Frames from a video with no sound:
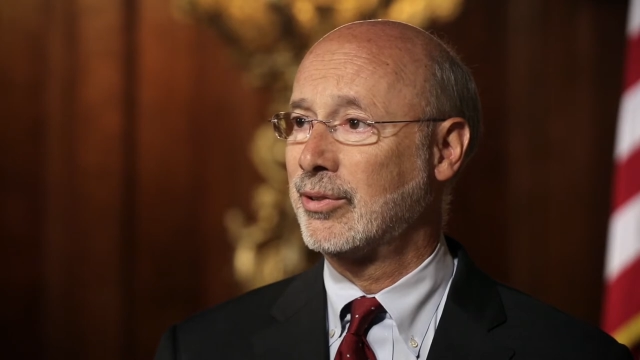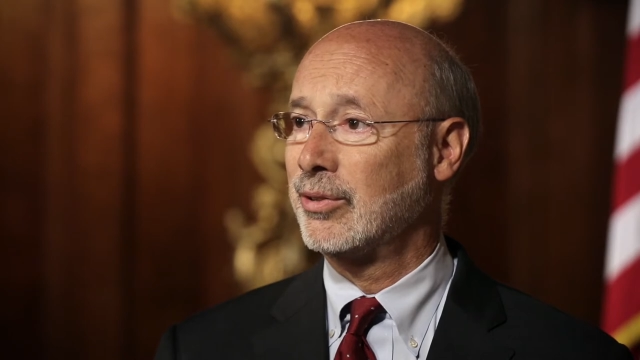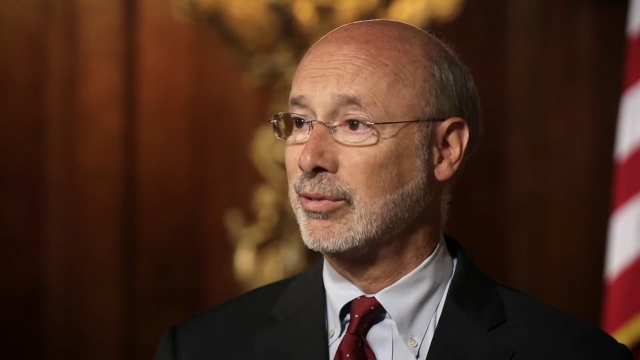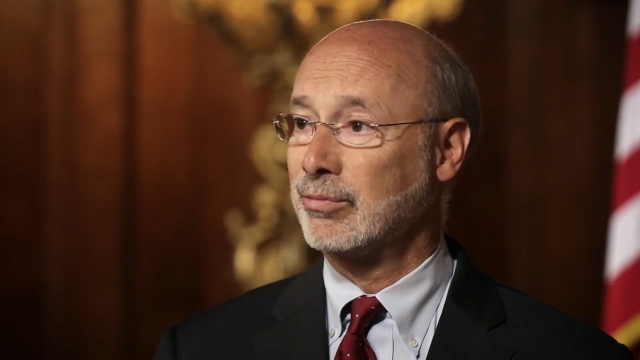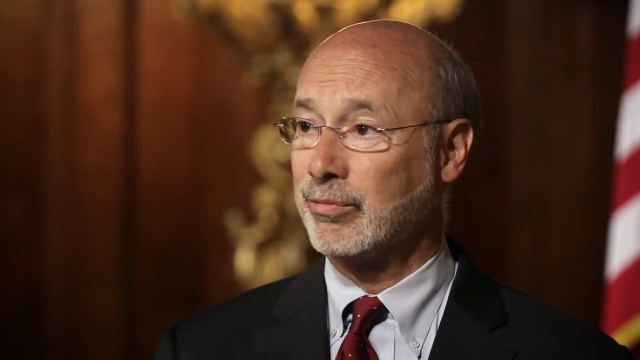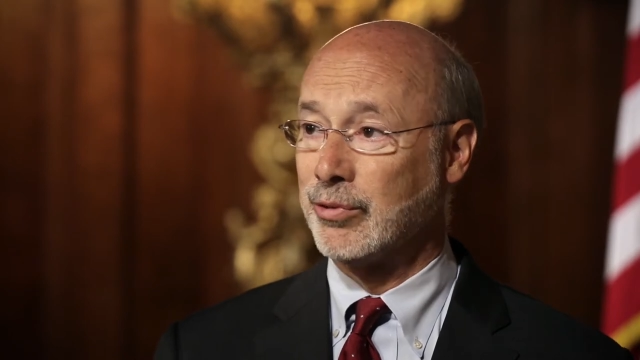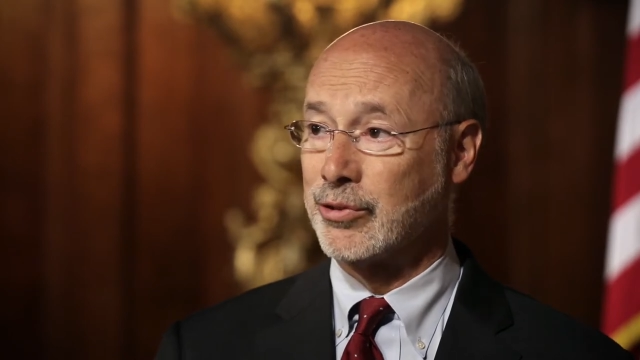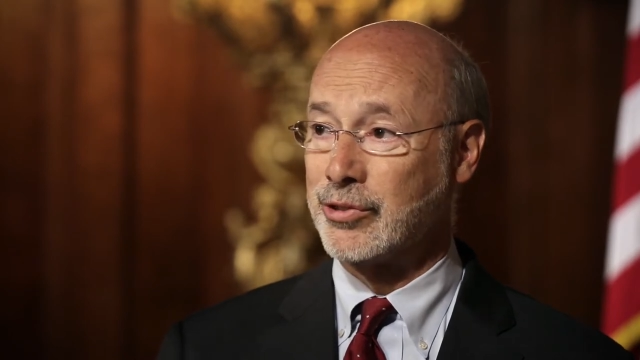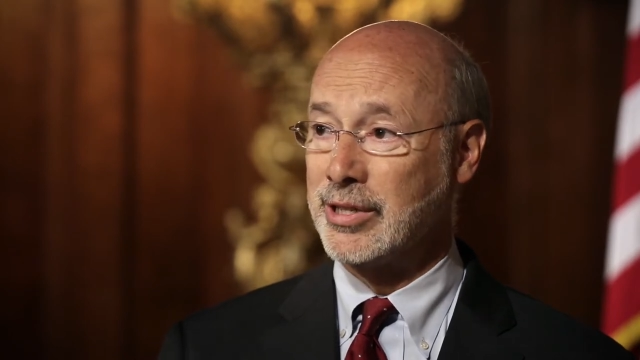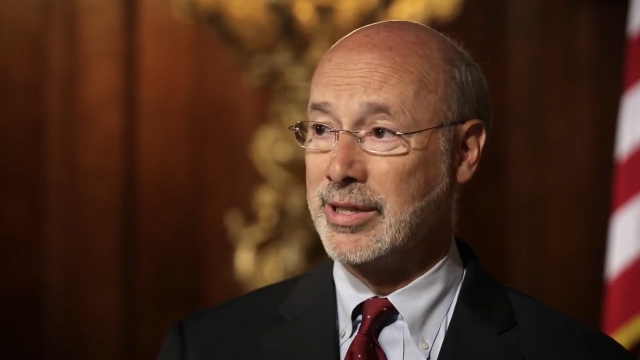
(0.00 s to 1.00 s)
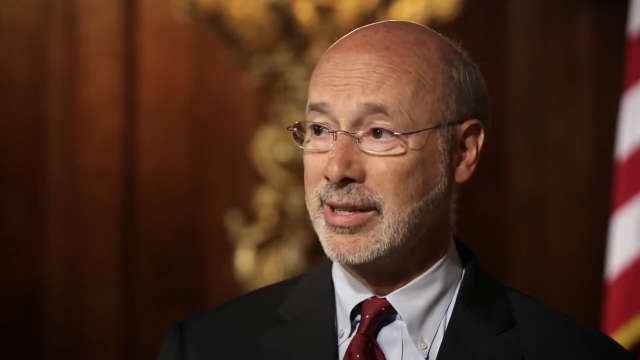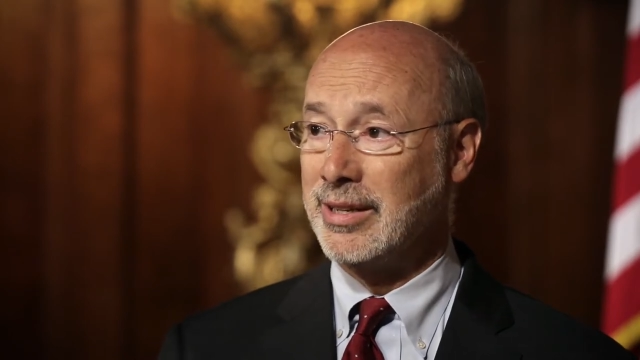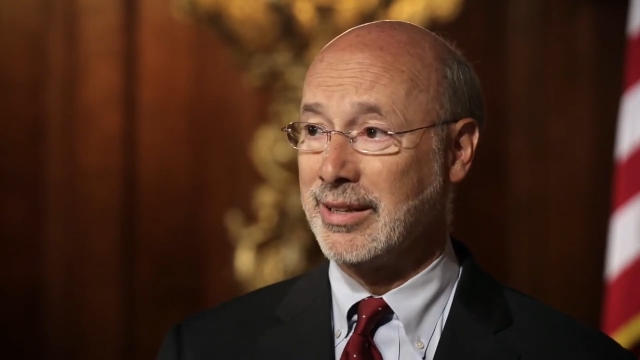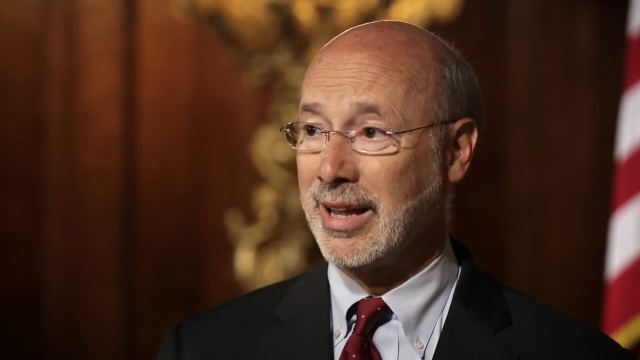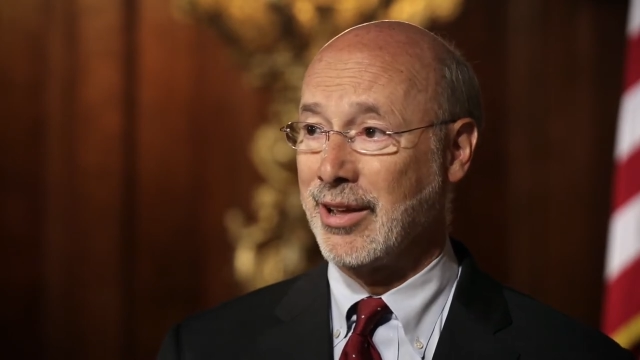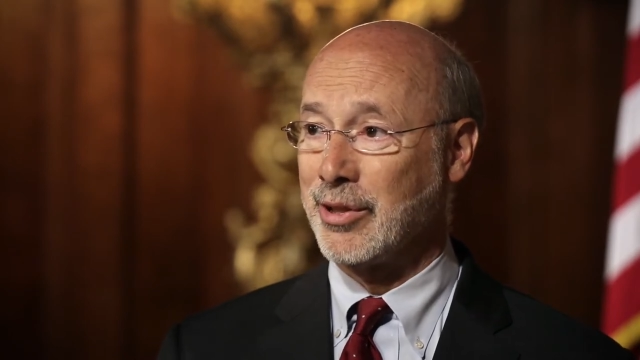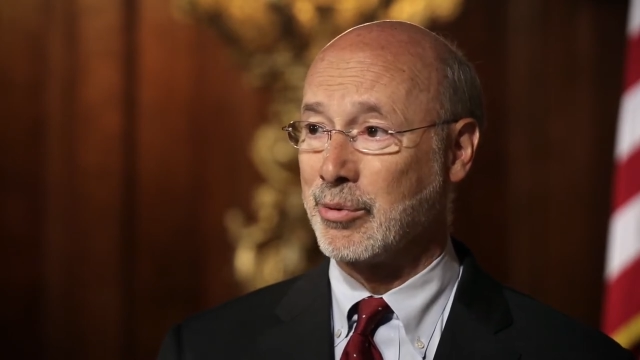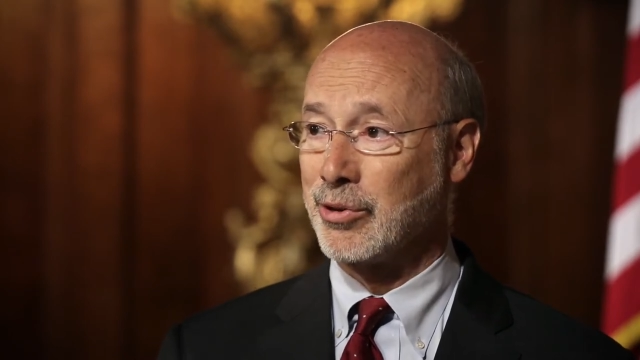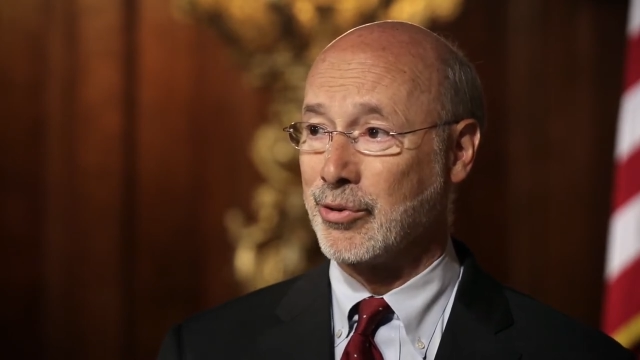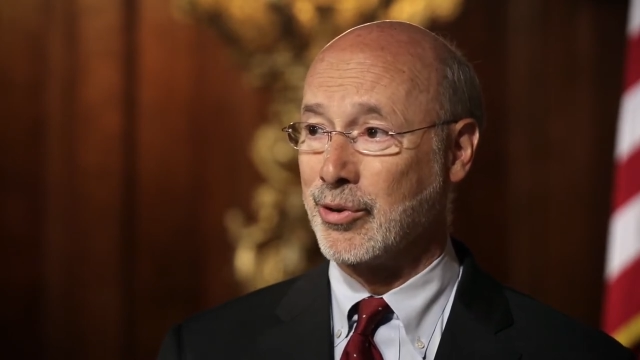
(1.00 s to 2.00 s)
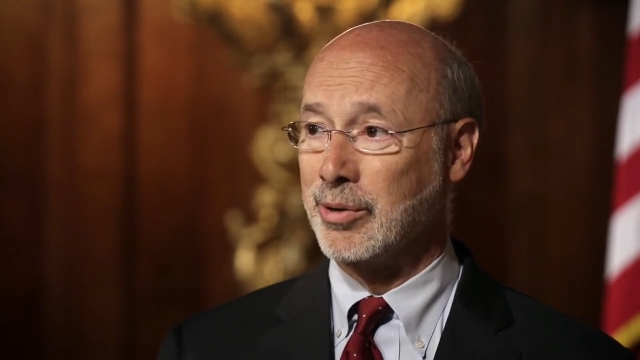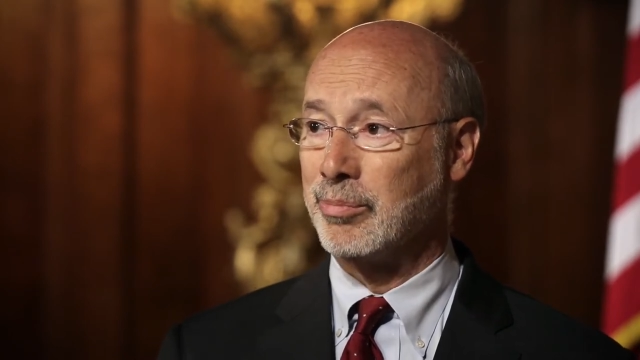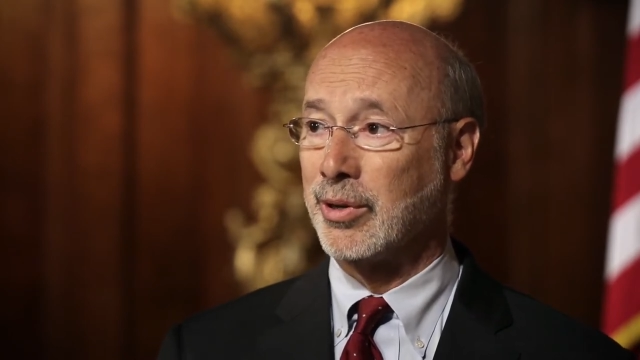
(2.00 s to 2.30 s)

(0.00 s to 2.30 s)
to first see how they were doing,